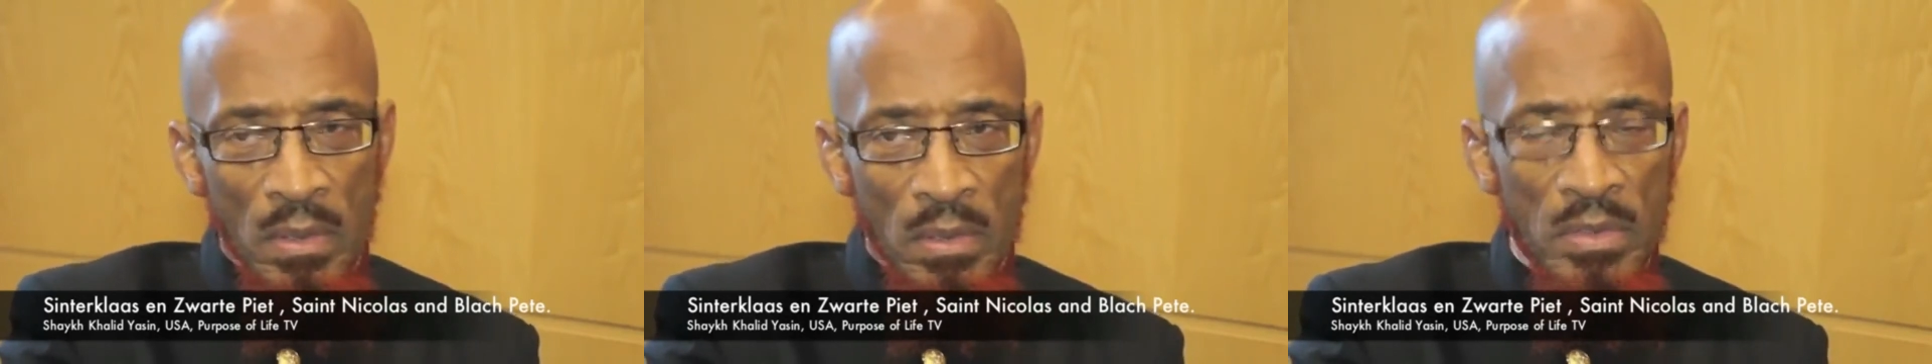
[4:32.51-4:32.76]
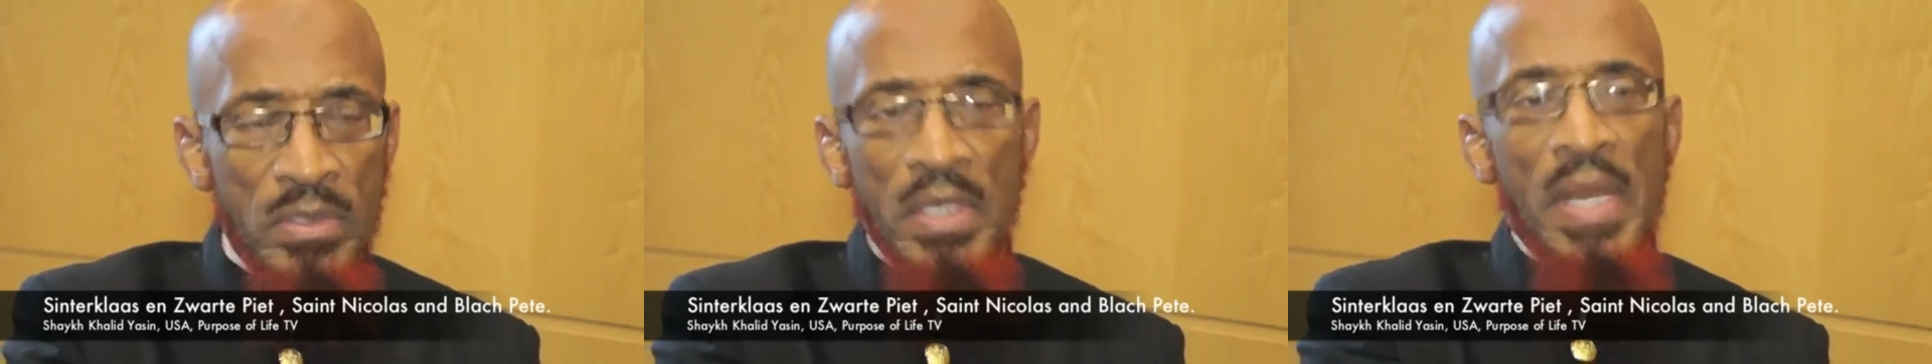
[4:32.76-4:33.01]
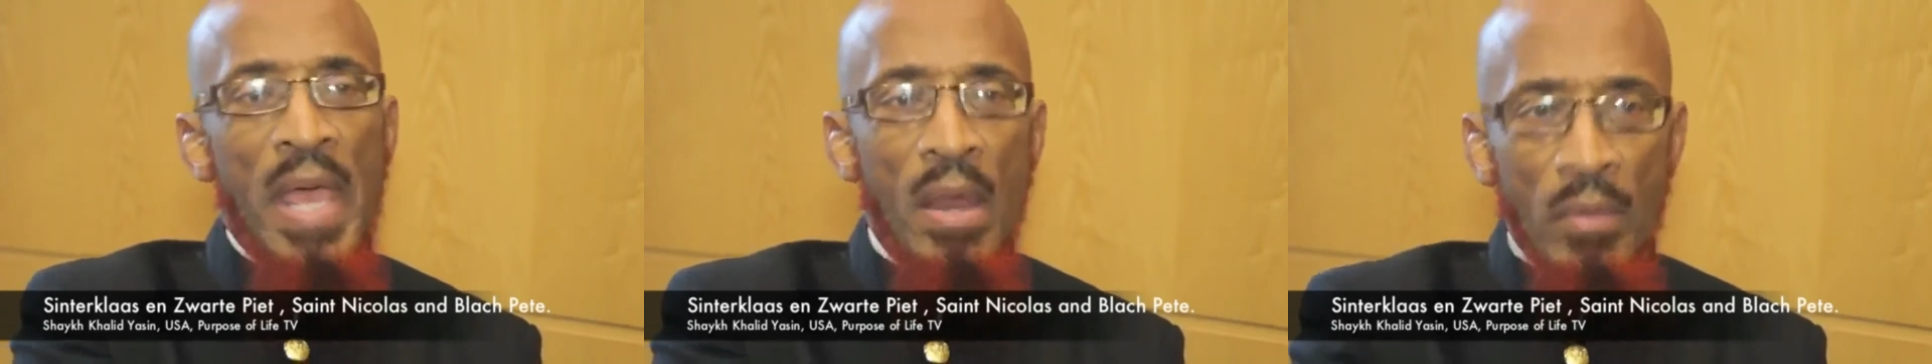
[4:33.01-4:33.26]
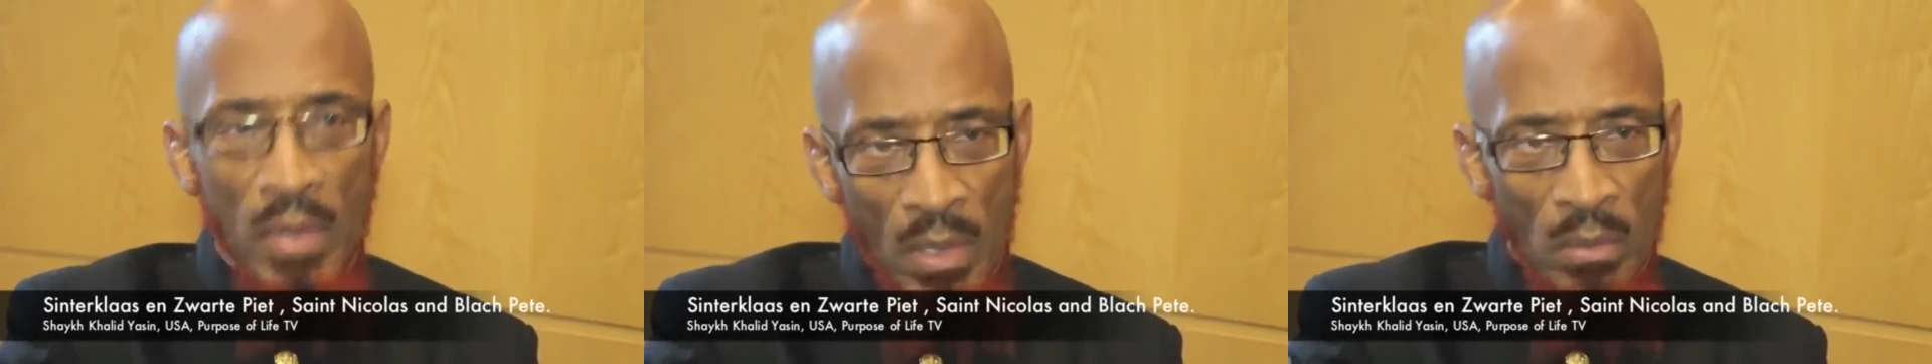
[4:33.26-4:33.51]

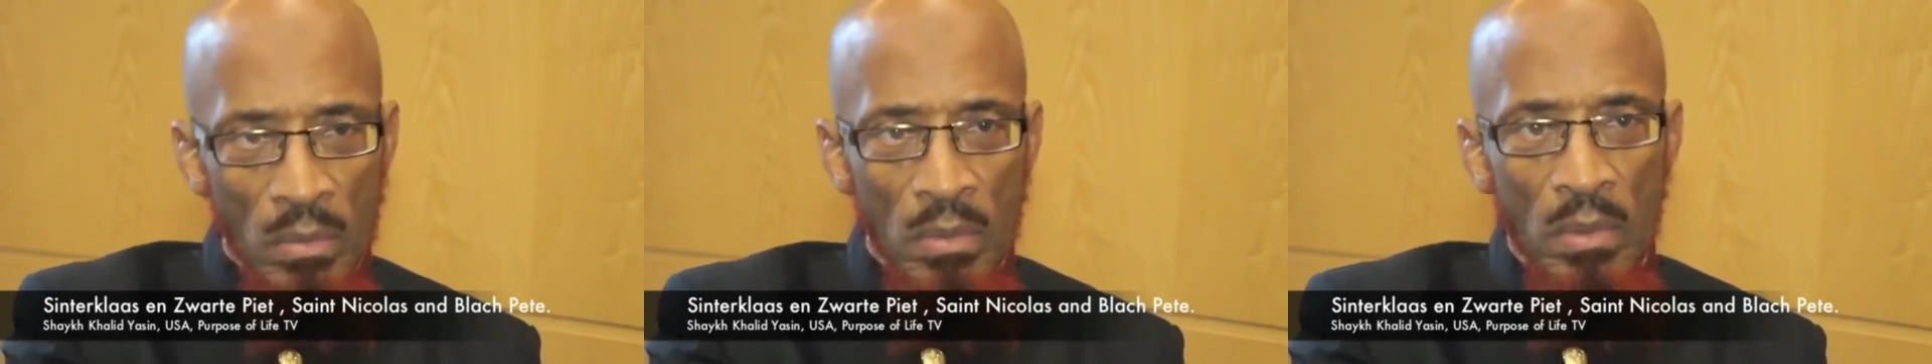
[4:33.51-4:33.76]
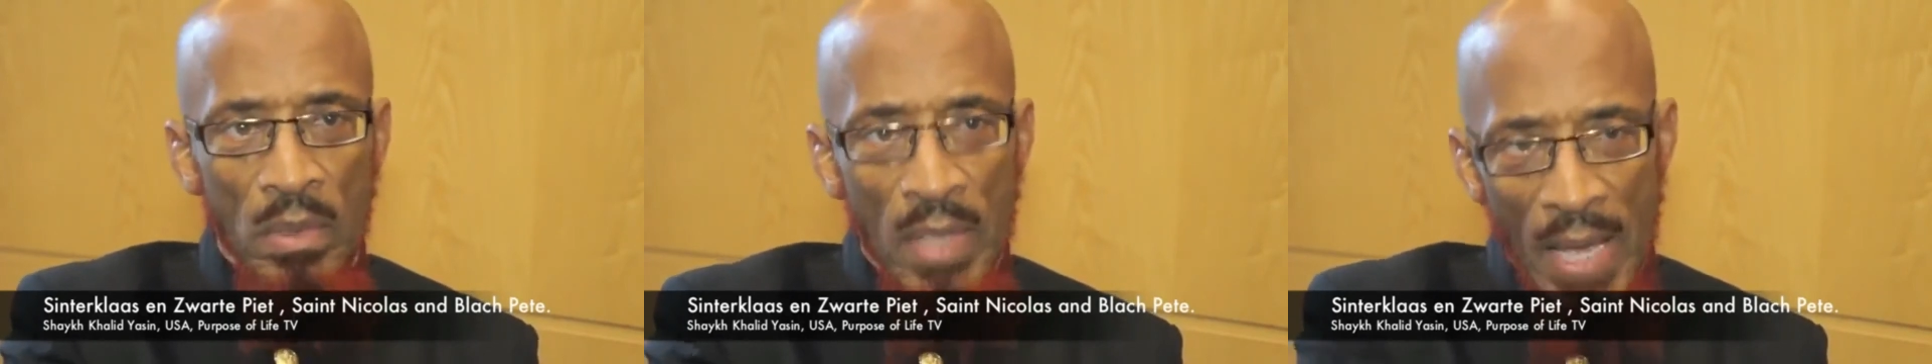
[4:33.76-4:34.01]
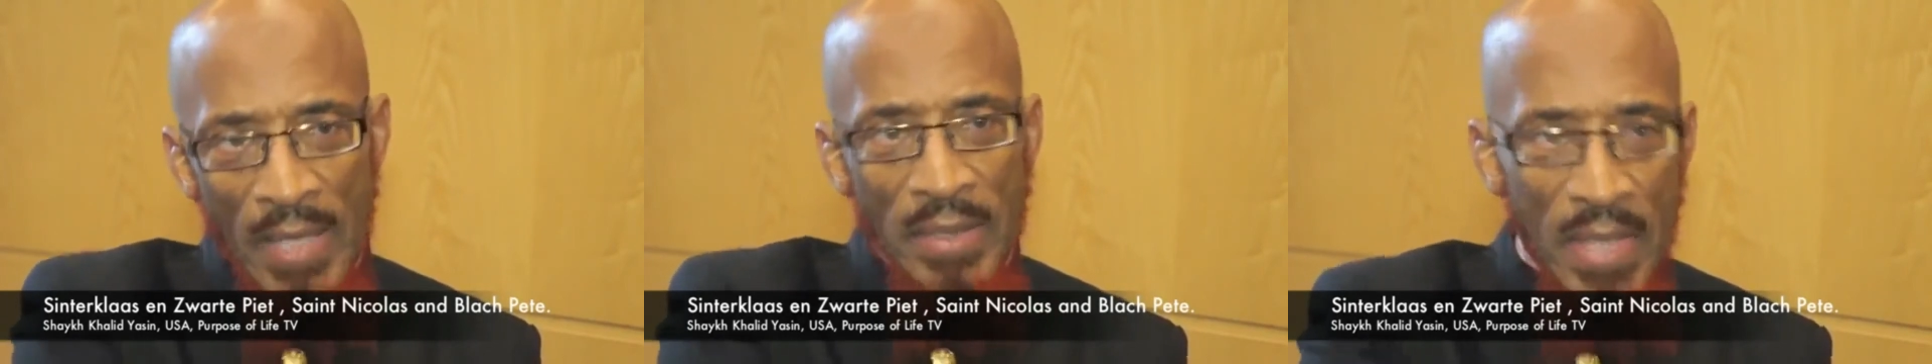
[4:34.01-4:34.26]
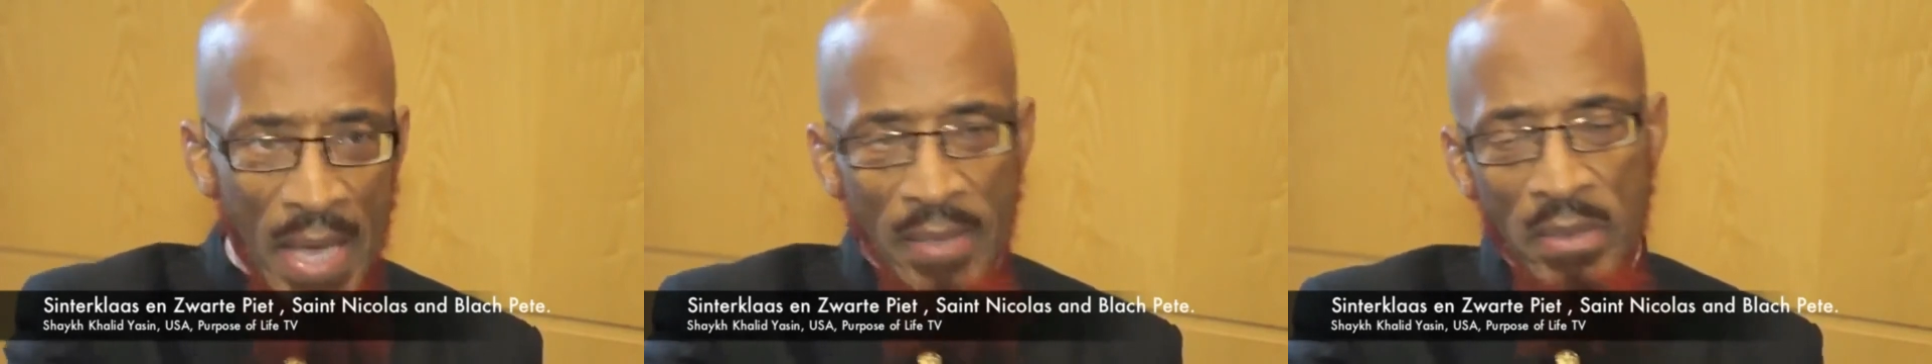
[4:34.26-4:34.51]
scenario like
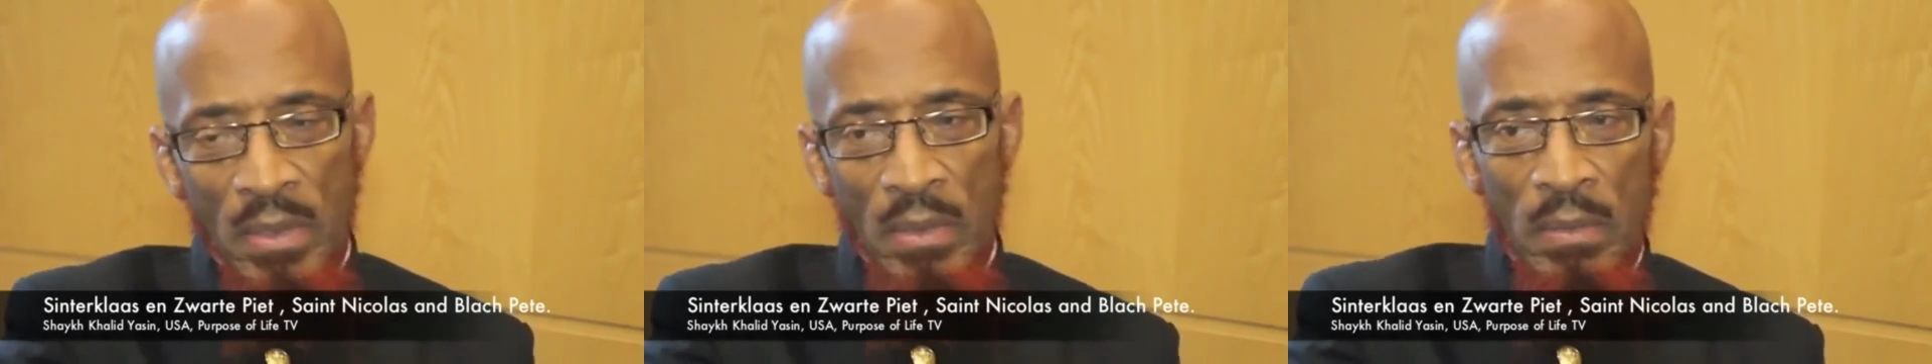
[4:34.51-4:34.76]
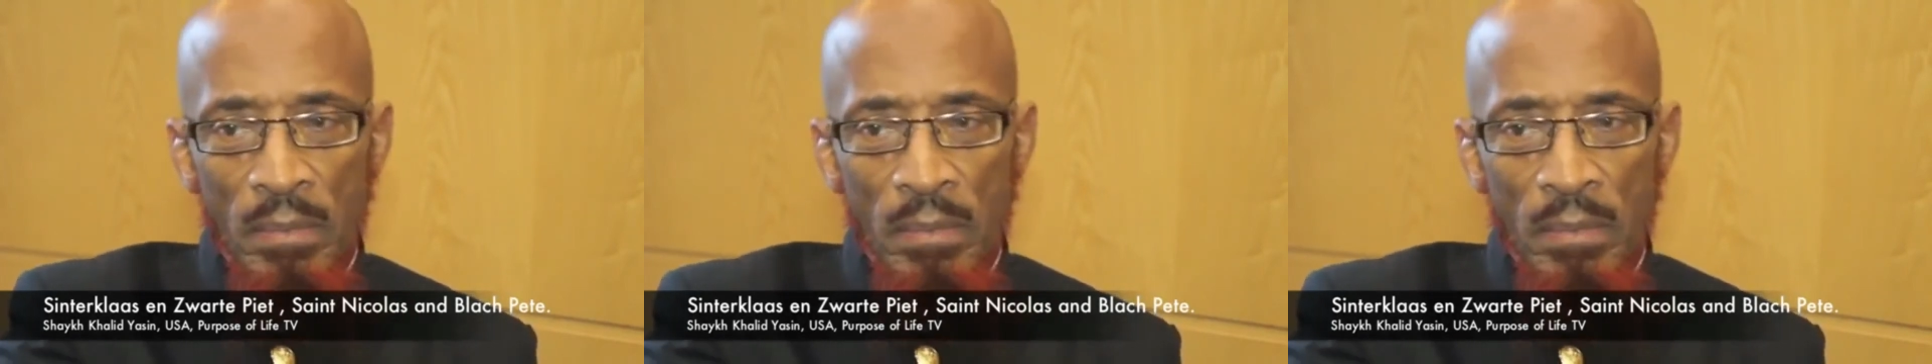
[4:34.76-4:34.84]
that,